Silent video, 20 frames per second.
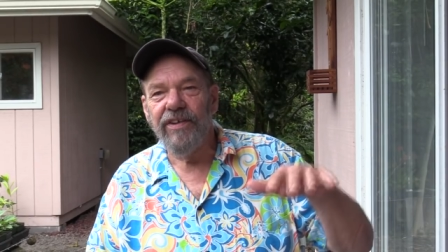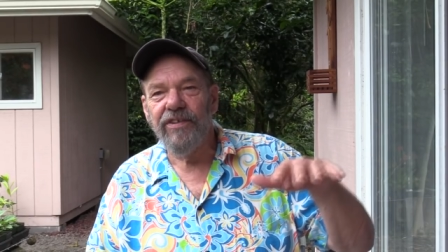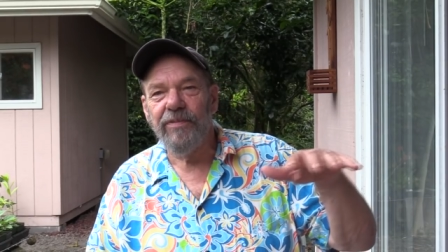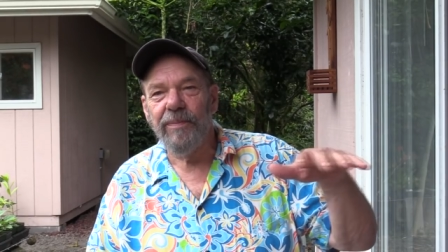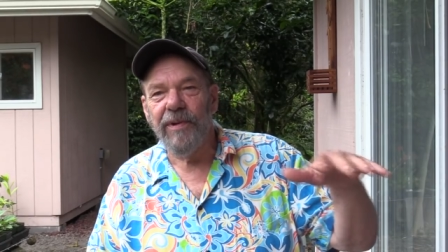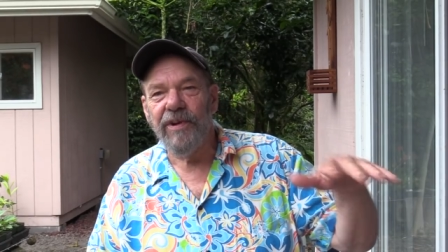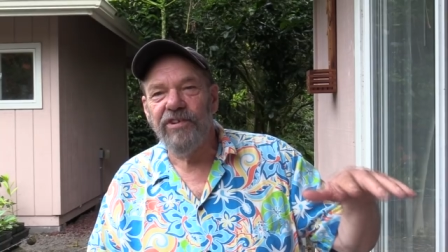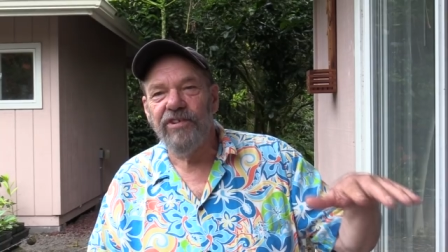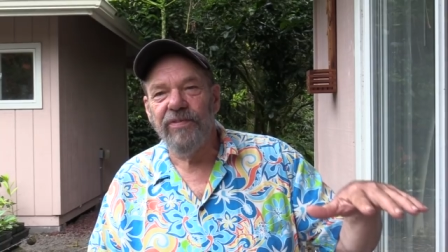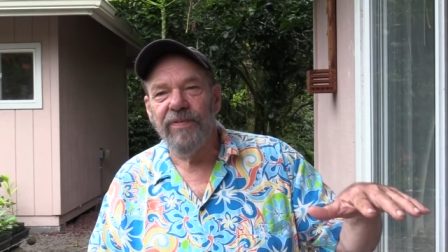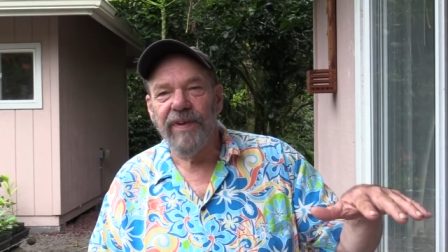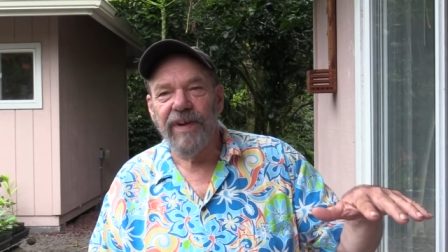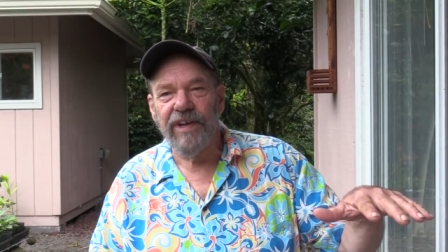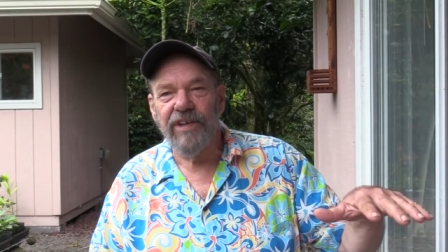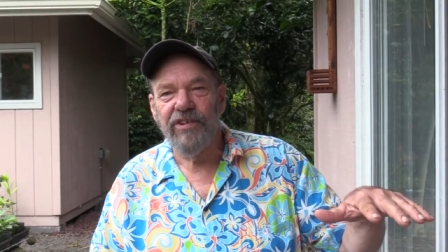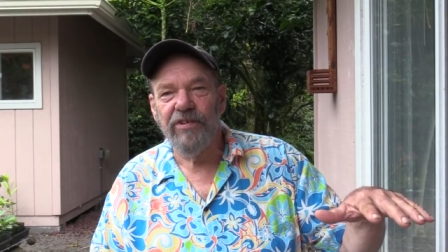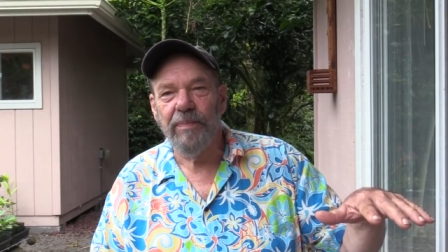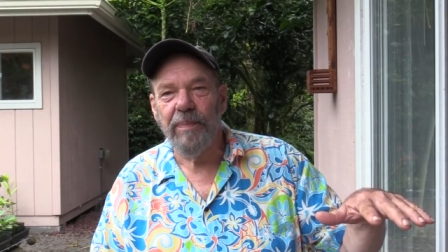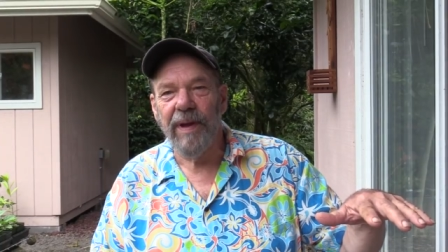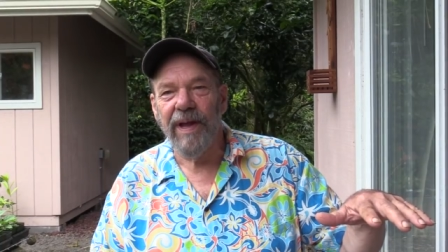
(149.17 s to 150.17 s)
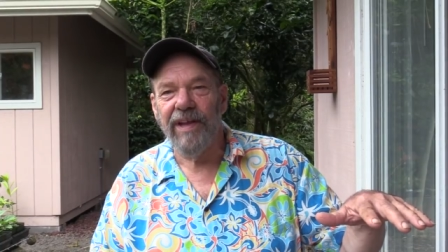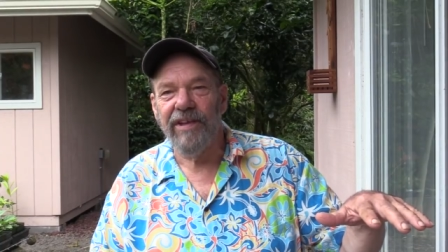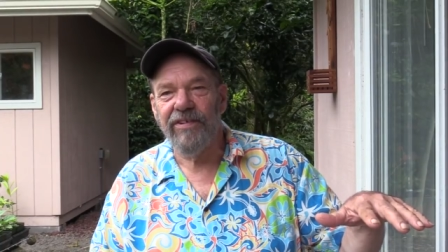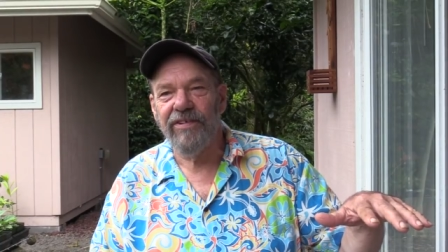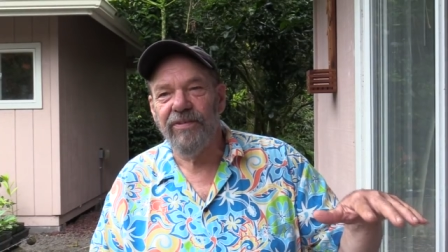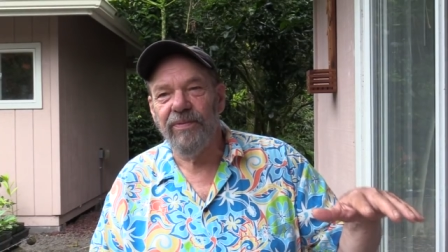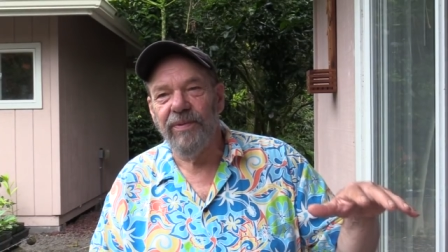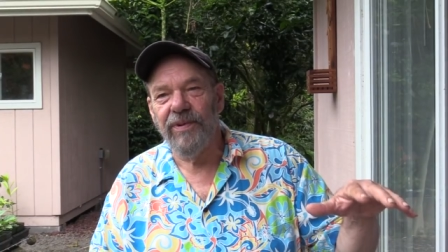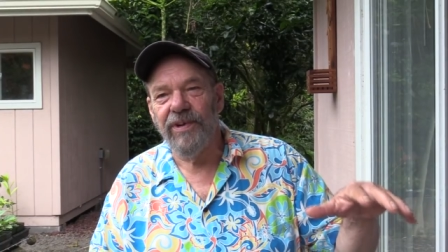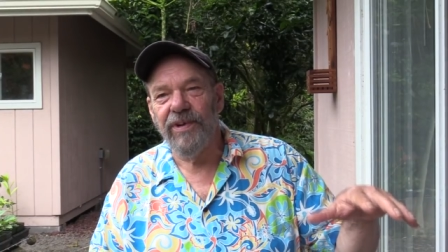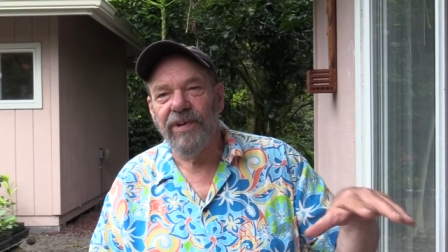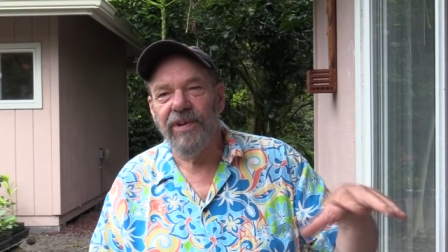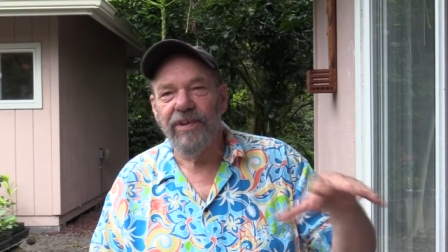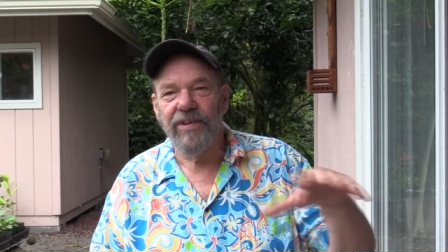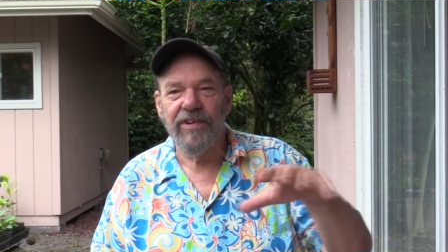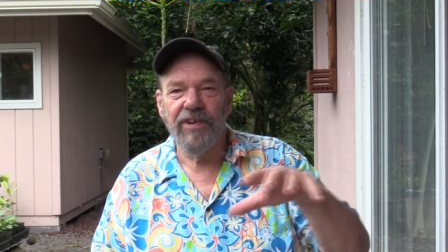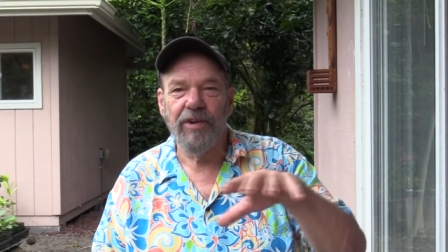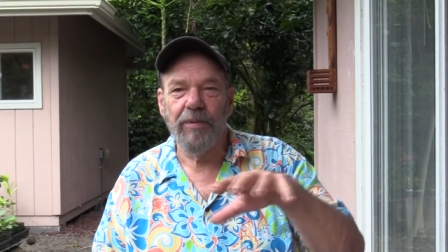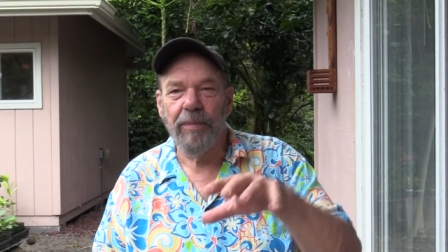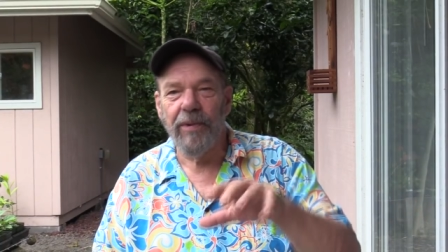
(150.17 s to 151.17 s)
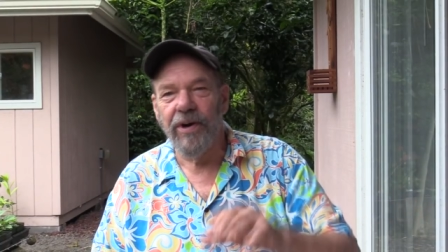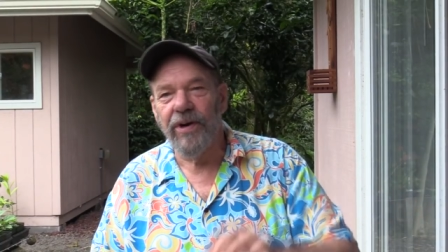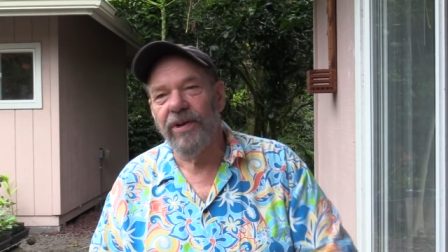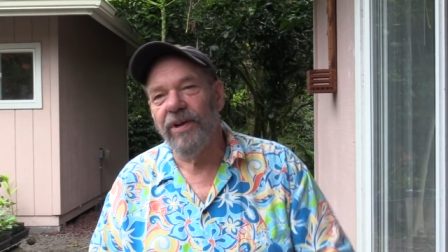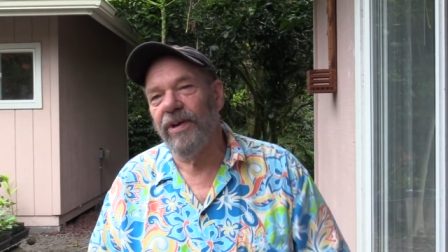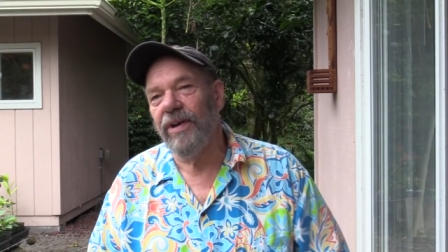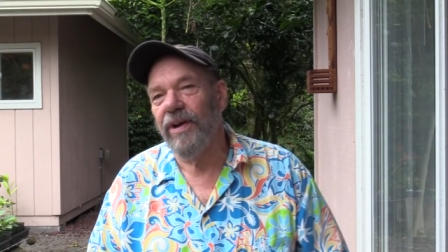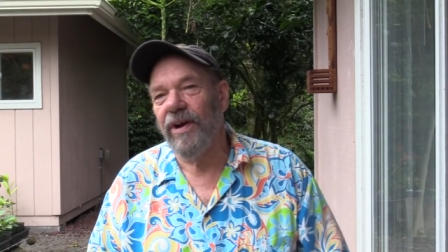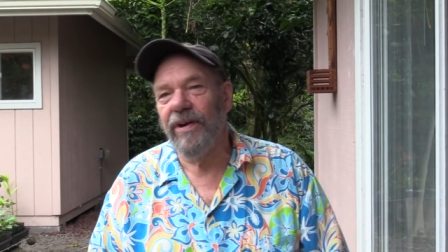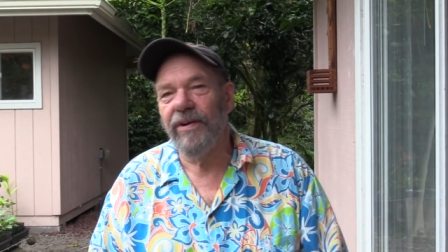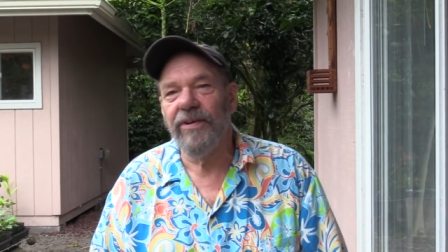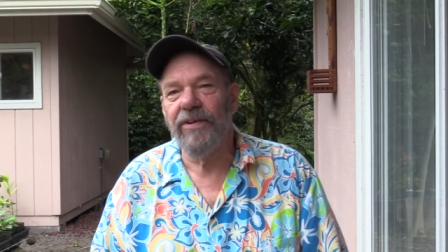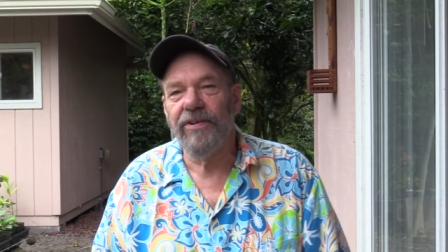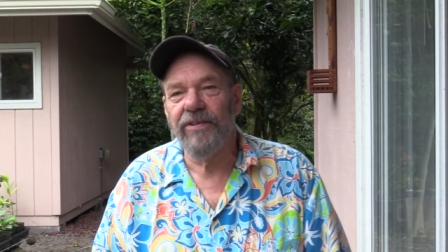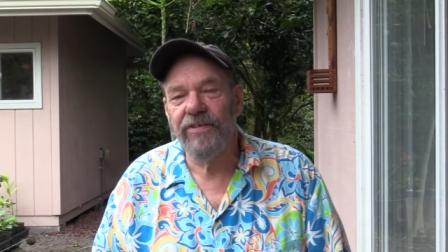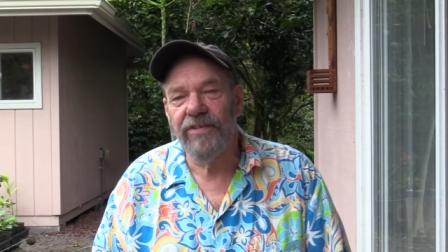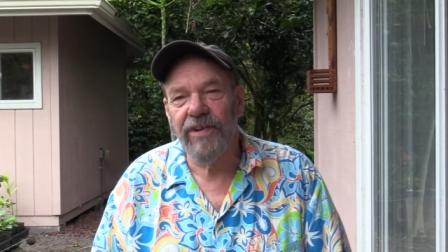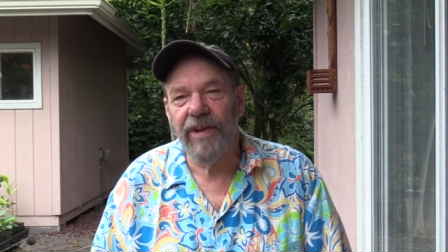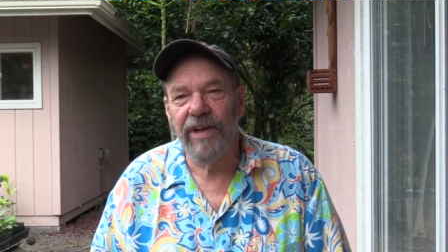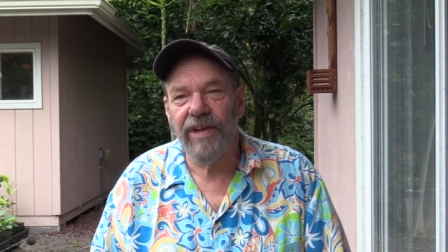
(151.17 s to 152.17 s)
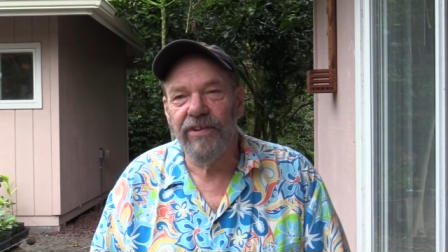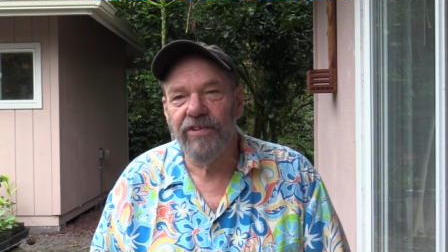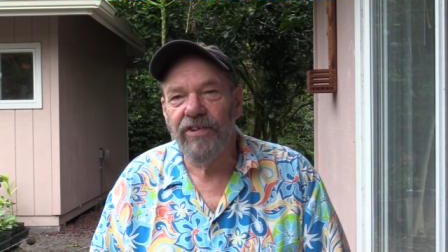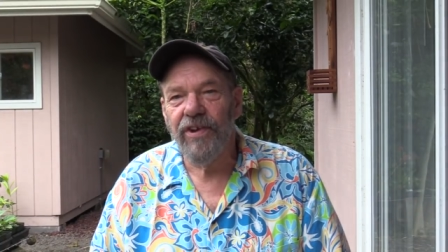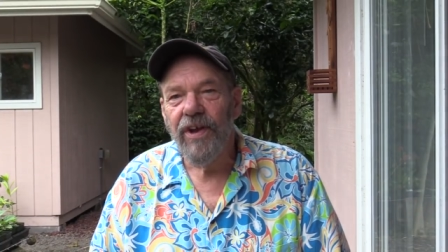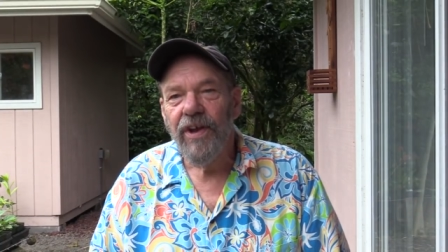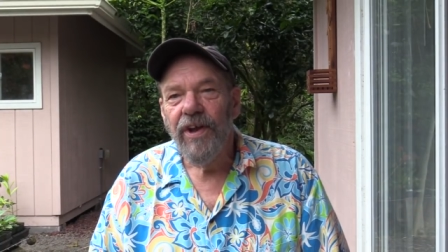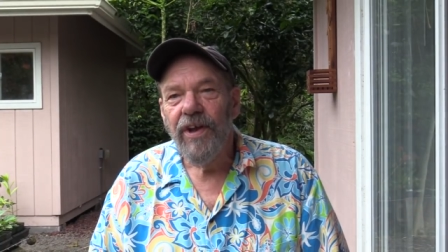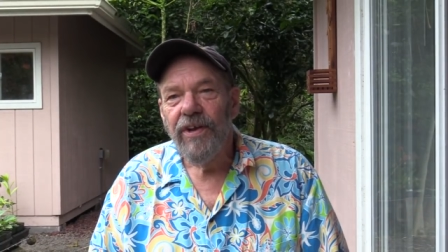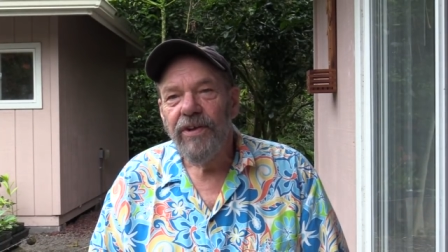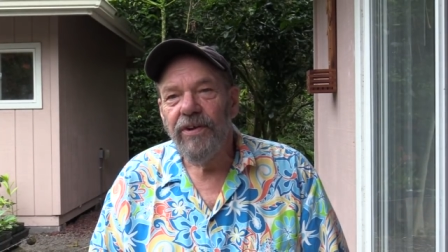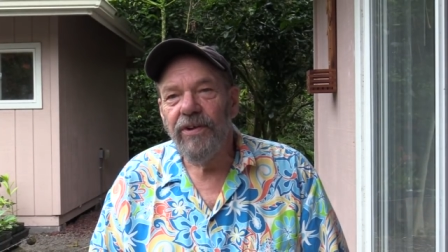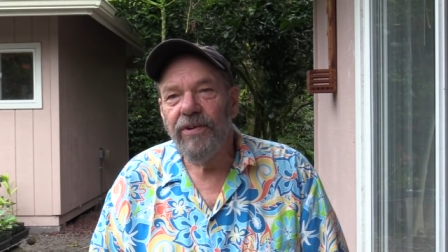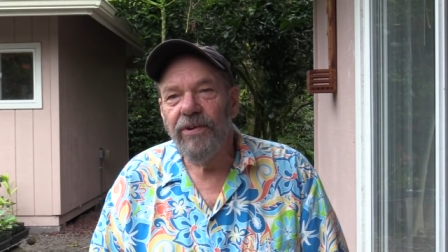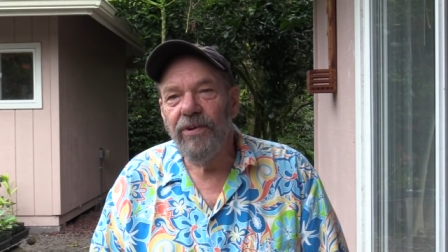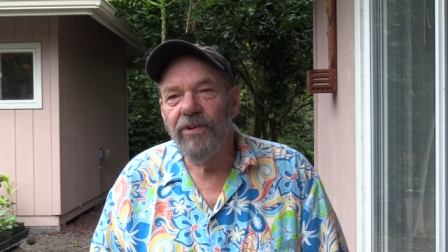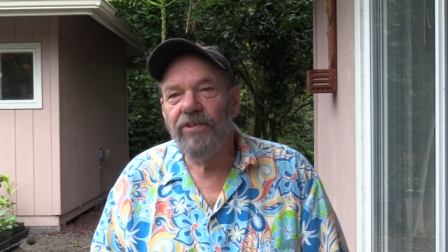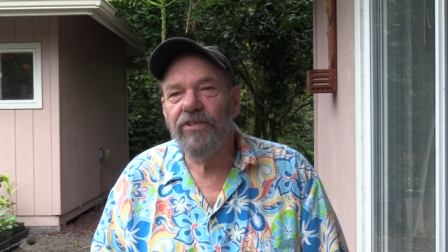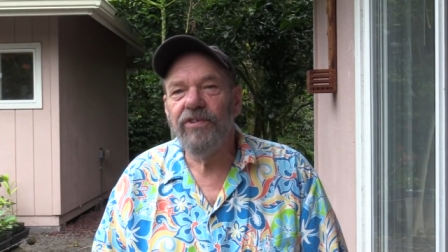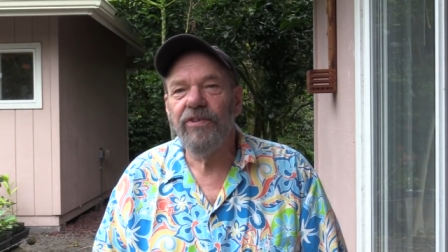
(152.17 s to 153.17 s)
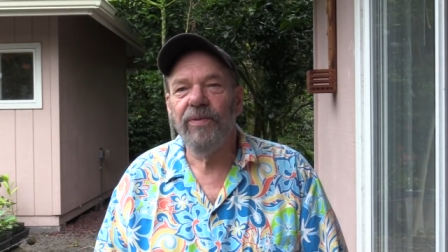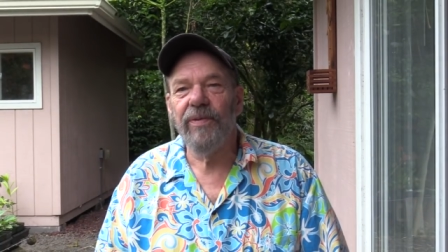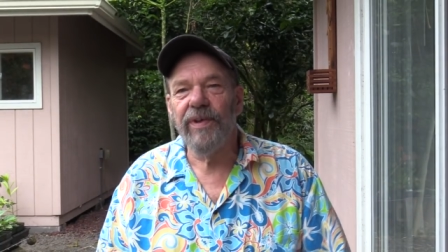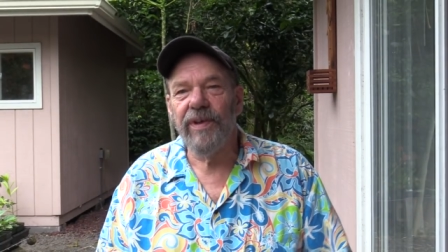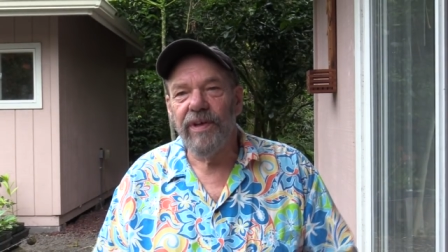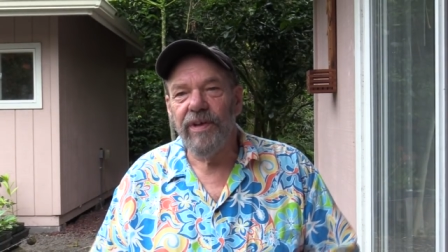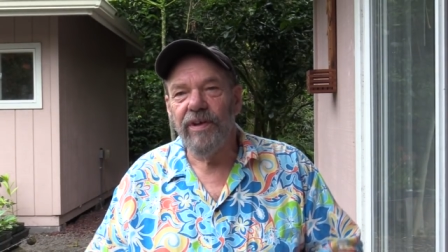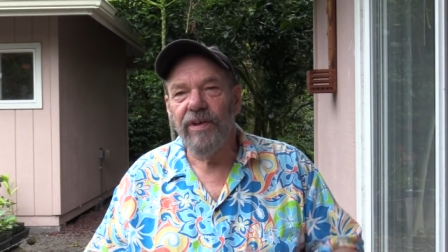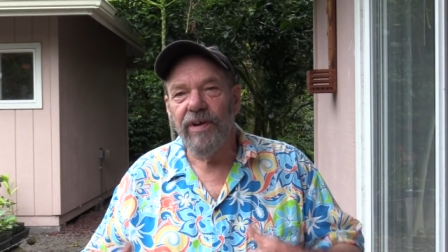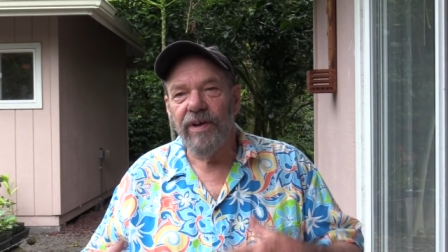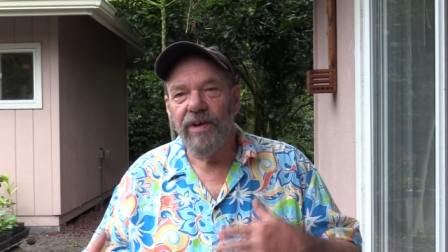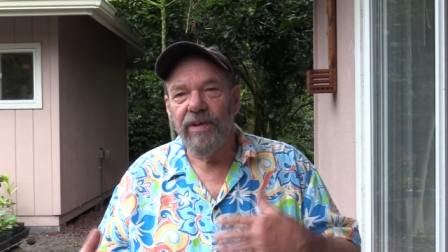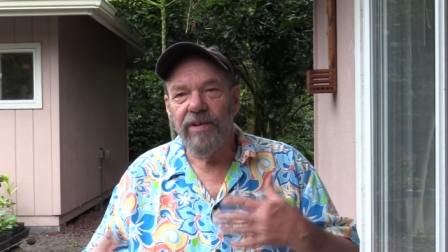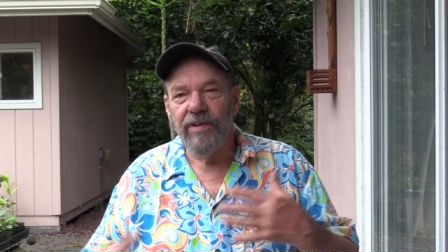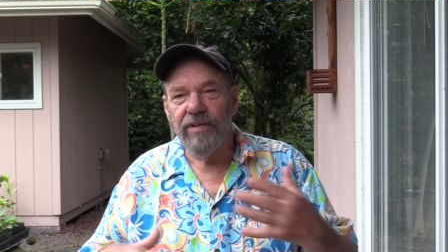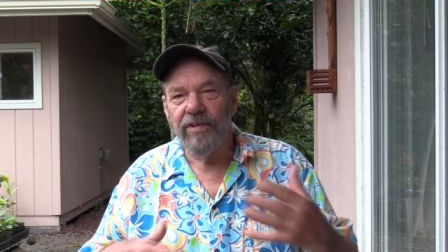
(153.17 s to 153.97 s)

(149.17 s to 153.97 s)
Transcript: as much of an expense when you get to the market gardener stage you're usually uh,